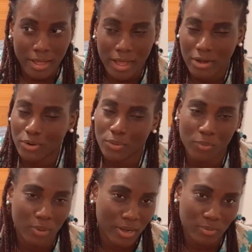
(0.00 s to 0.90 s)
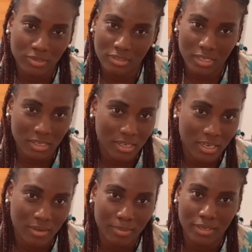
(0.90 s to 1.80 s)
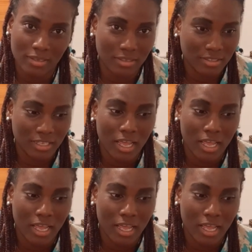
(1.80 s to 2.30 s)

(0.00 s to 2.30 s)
I don't know what I was thinking, because